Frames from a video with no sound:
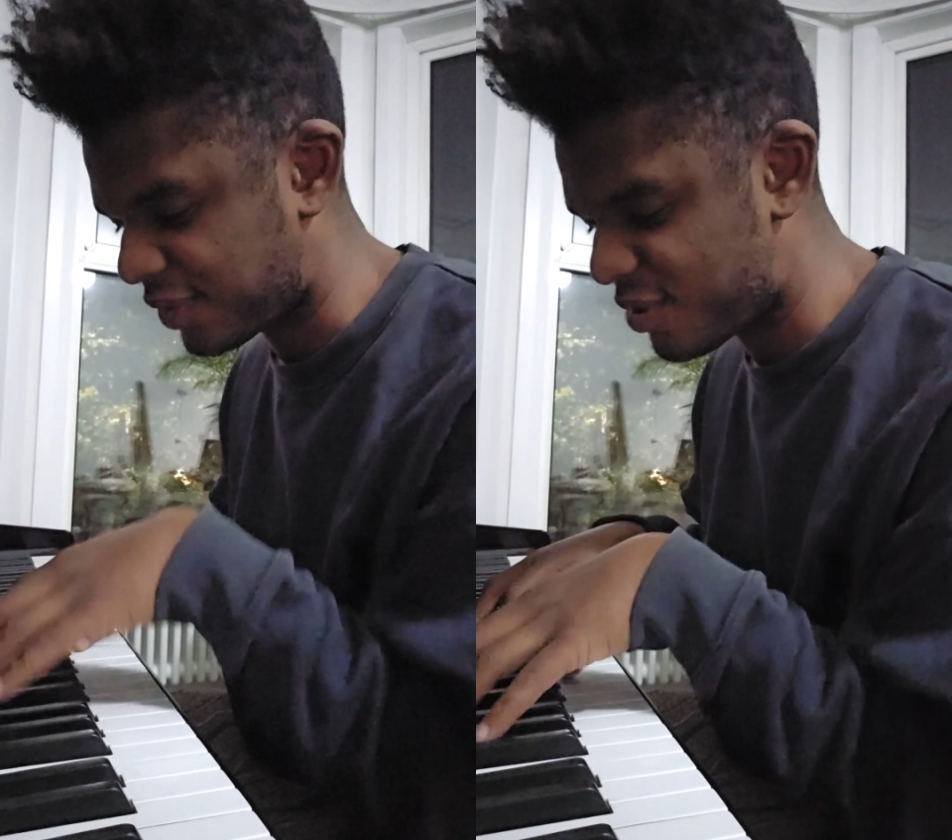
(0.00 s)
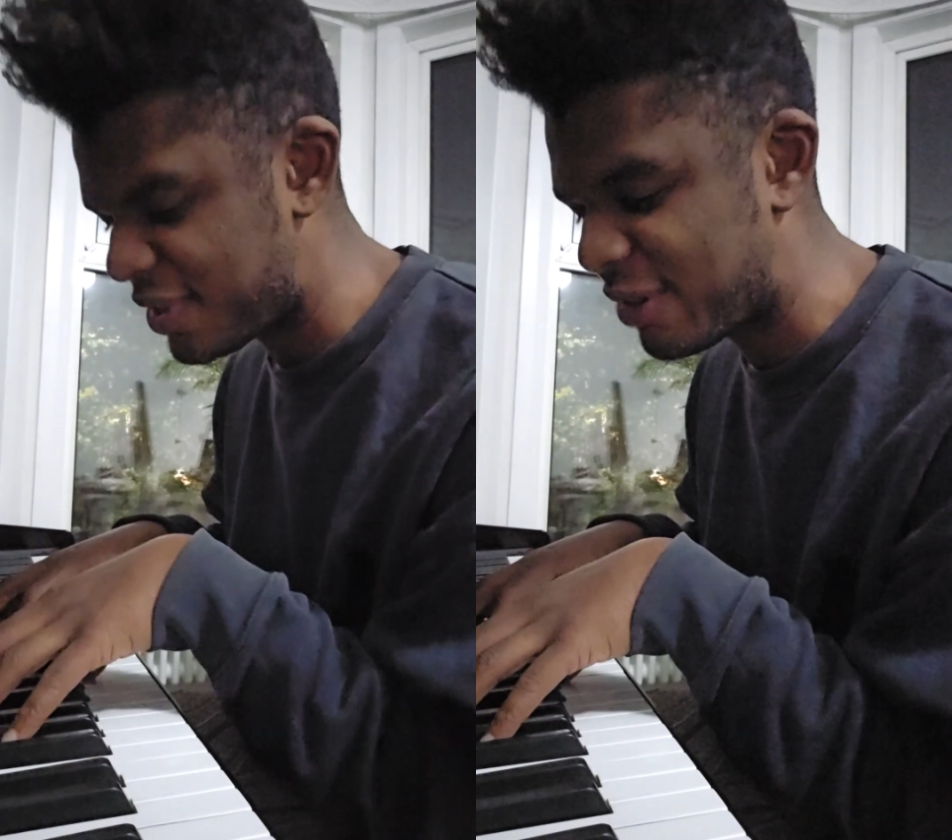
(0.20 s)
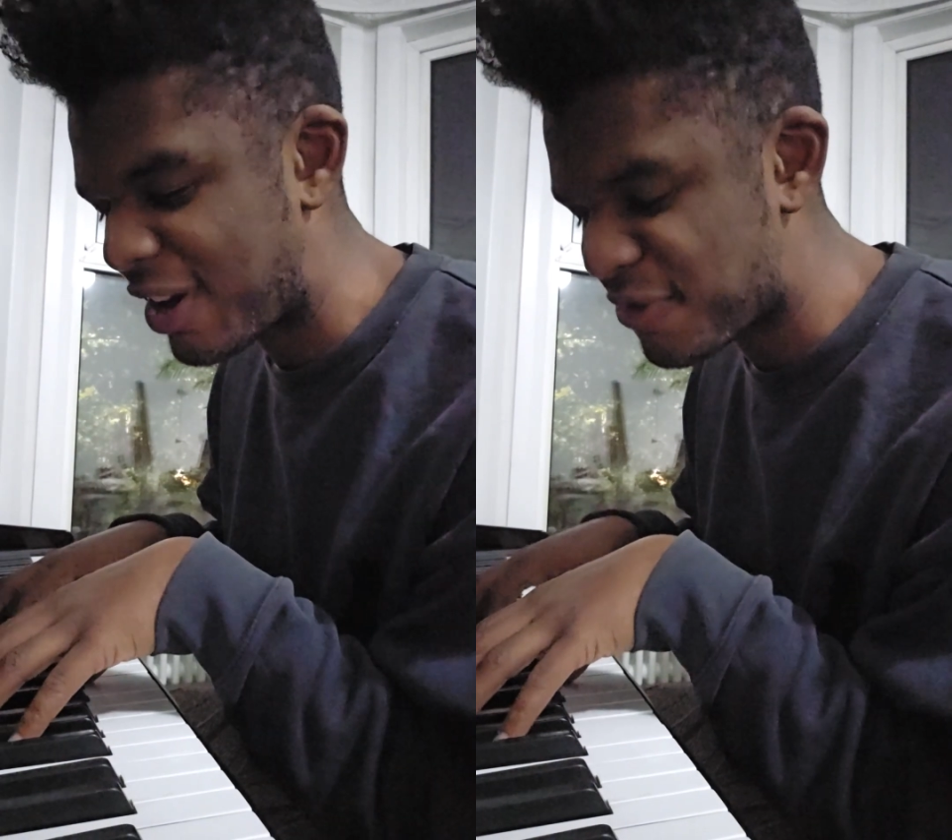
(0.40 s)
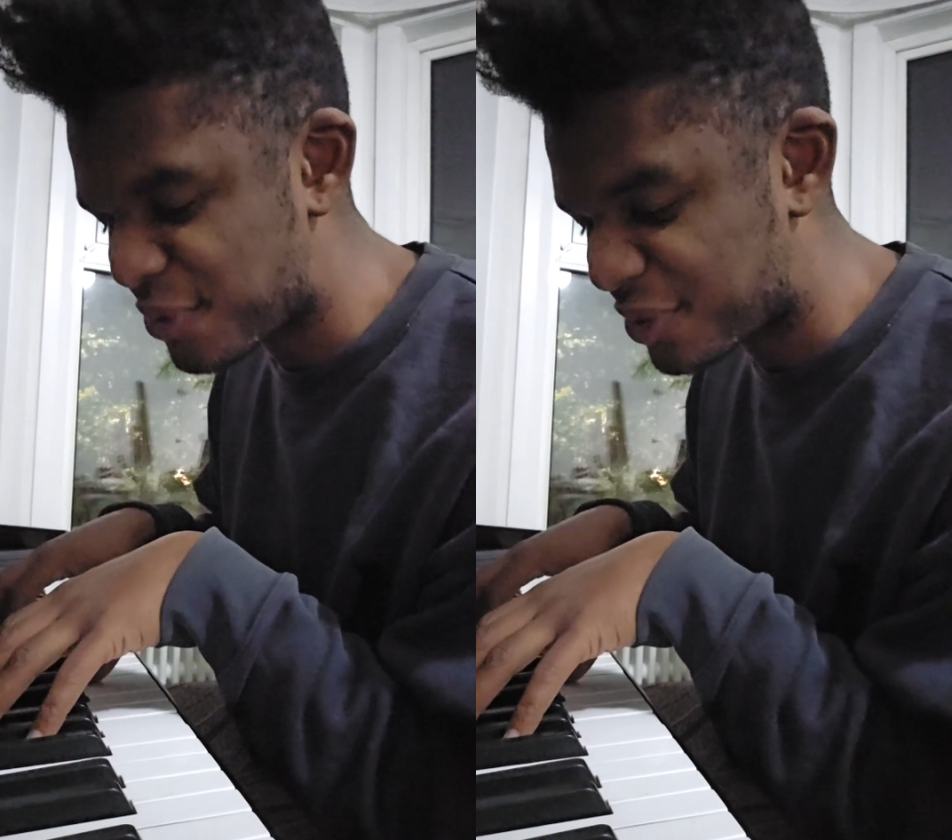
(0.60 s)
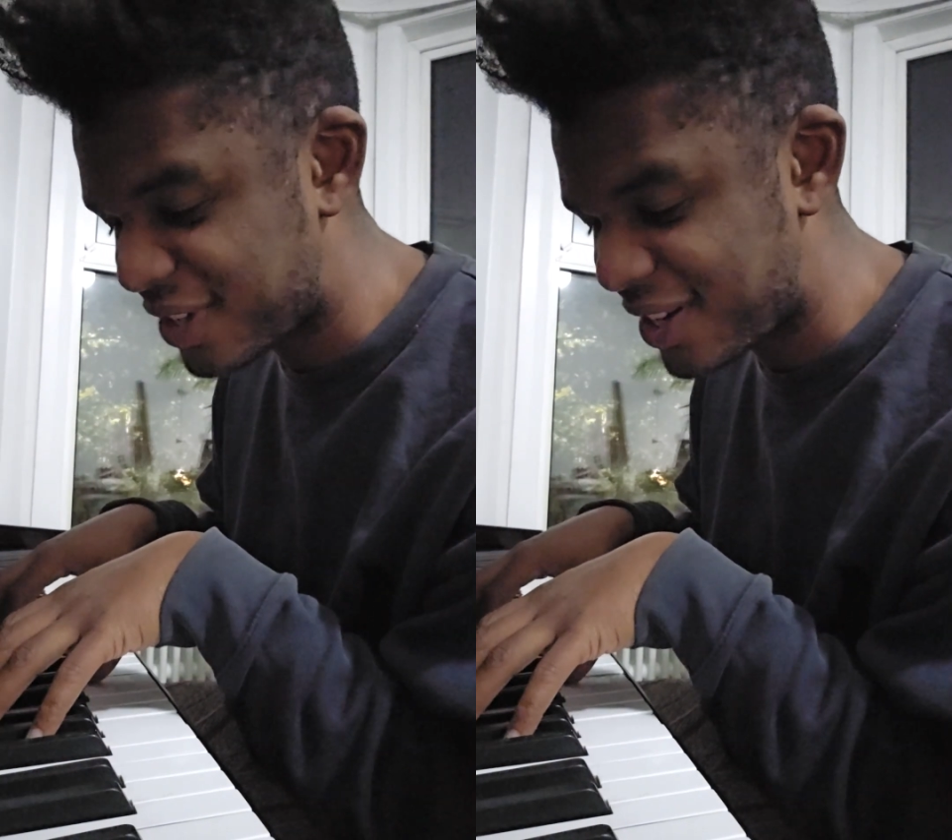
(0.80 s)
Really
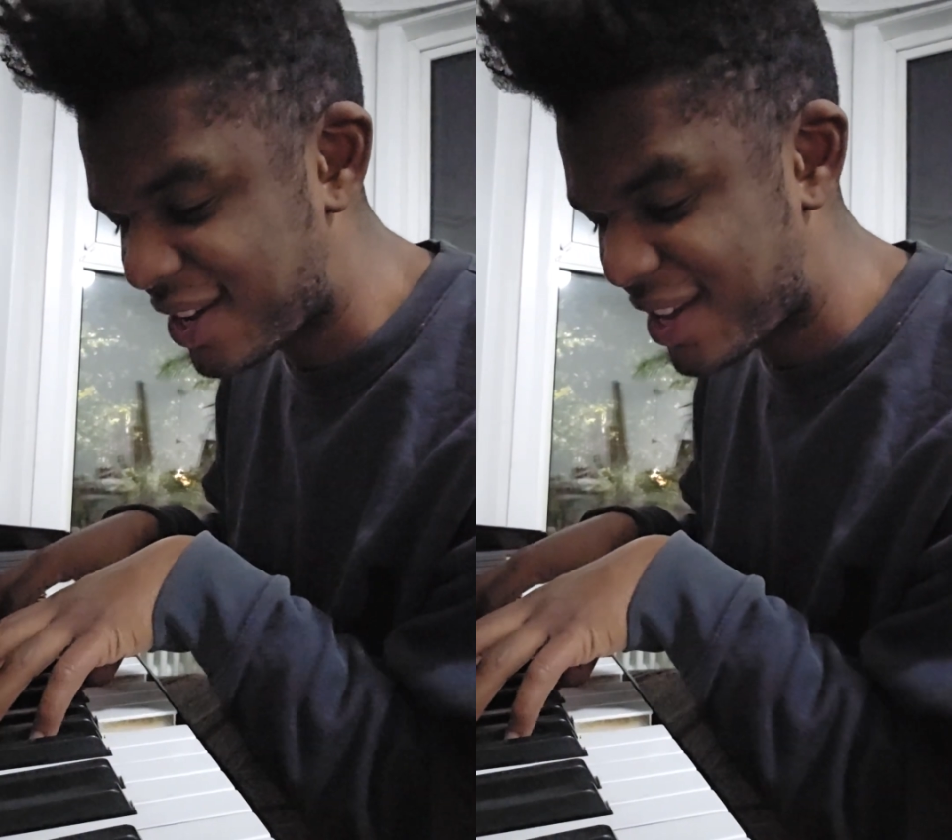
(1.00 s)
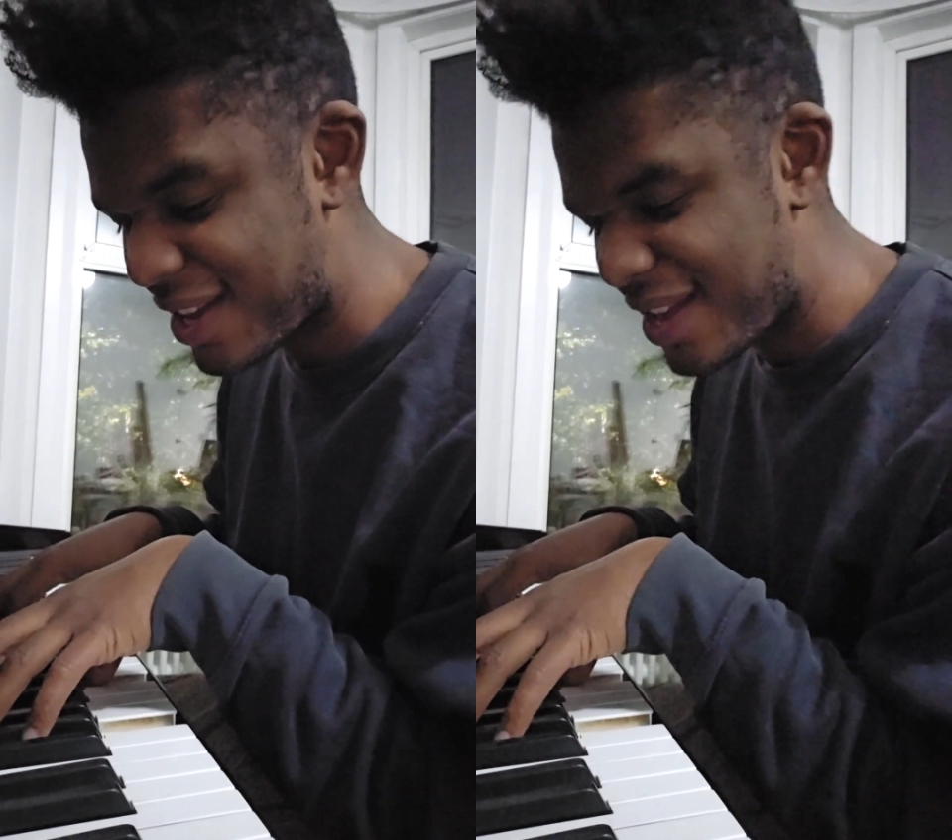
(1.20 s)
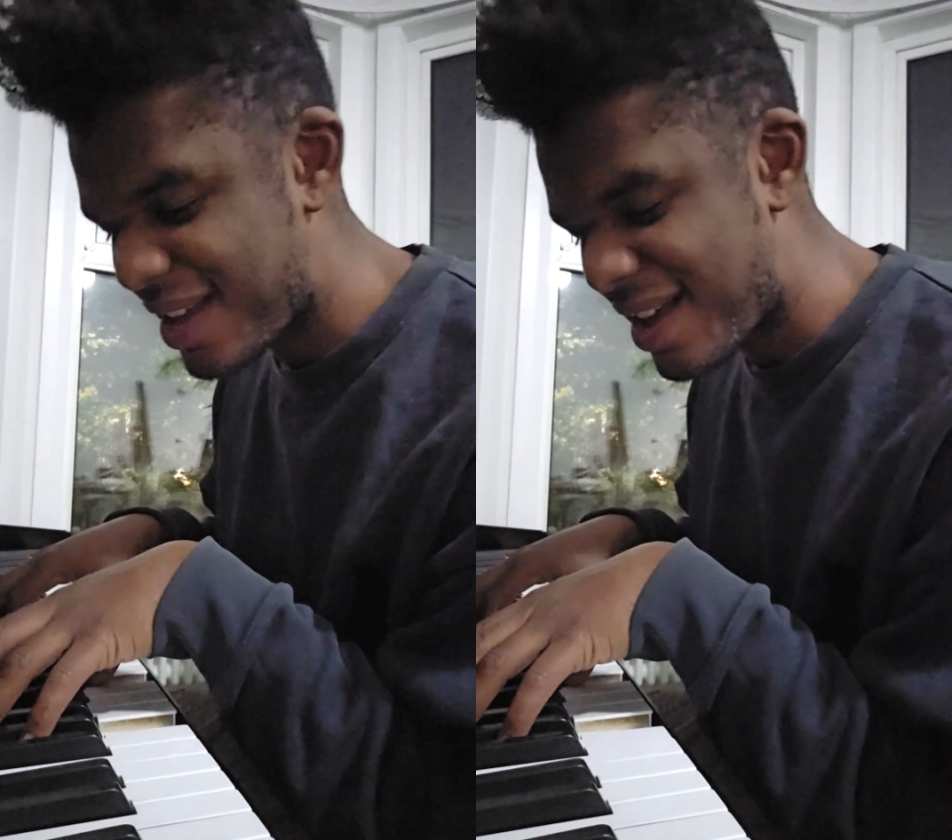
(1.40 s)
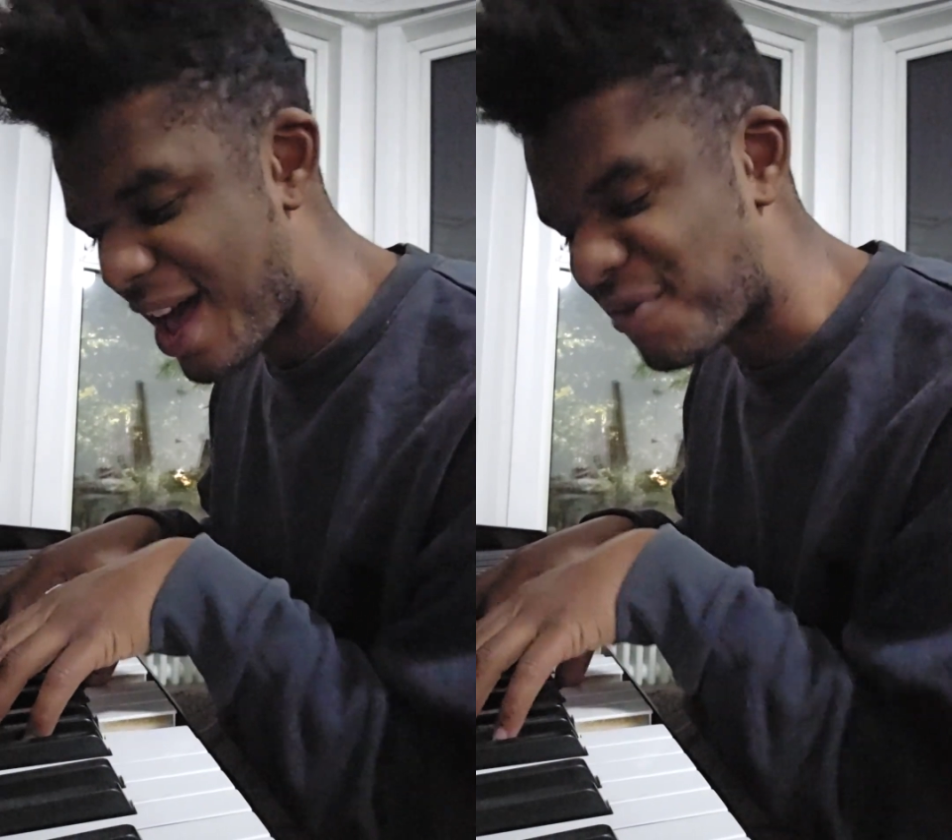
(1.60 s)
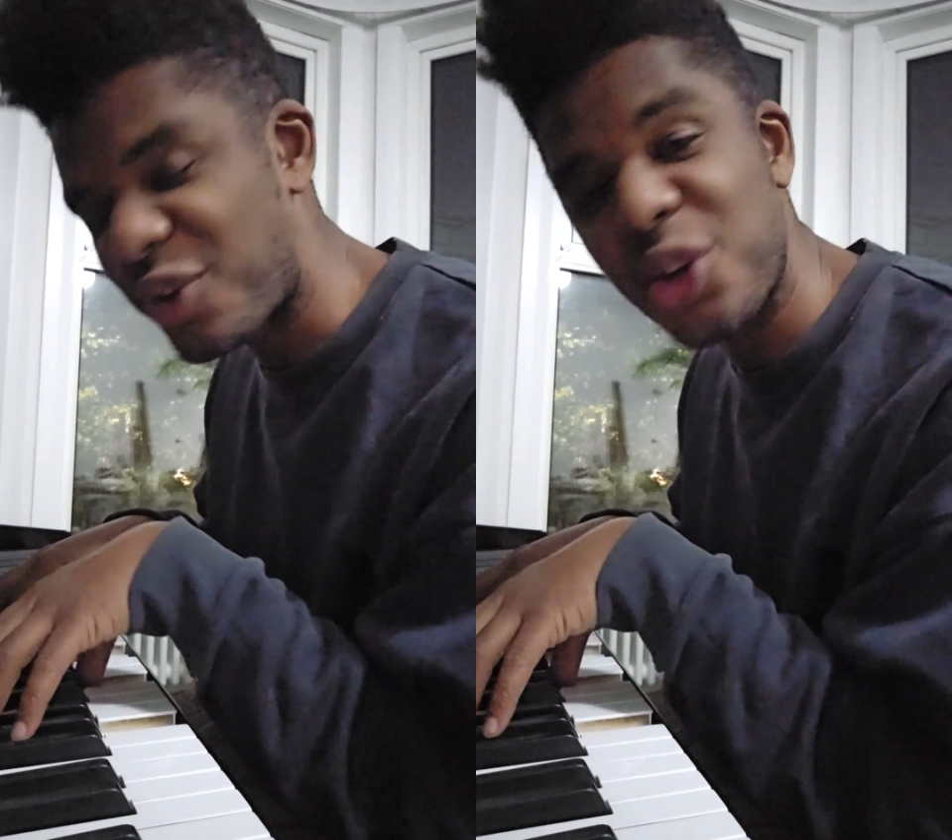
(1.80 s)
grateful to
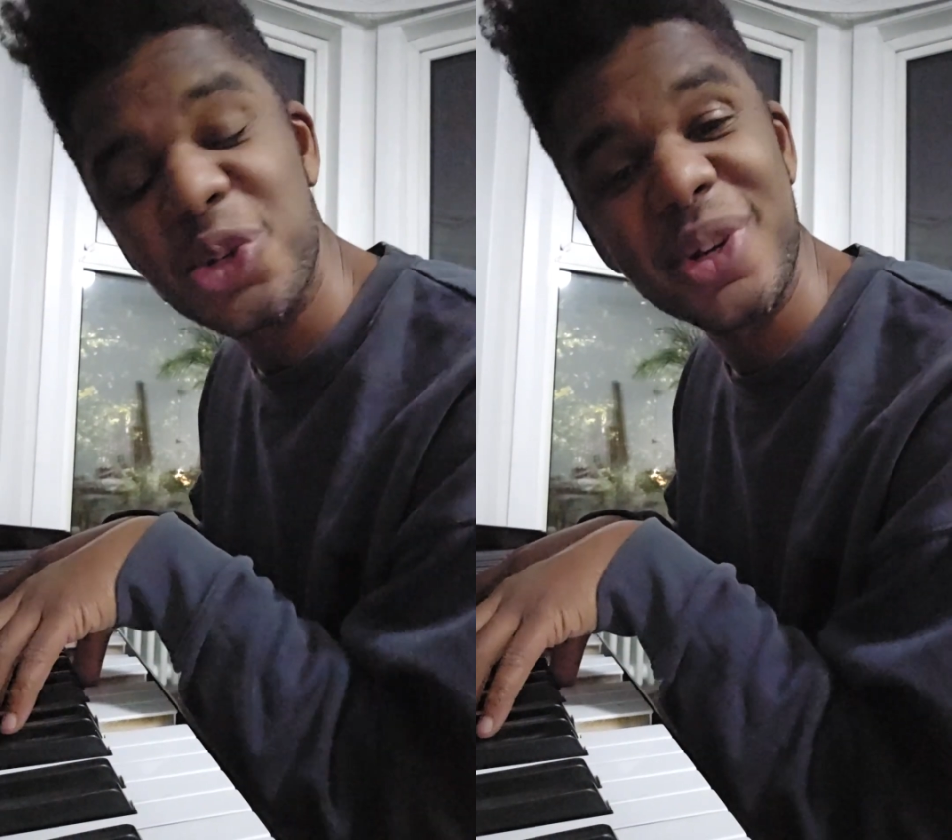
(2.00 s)
have got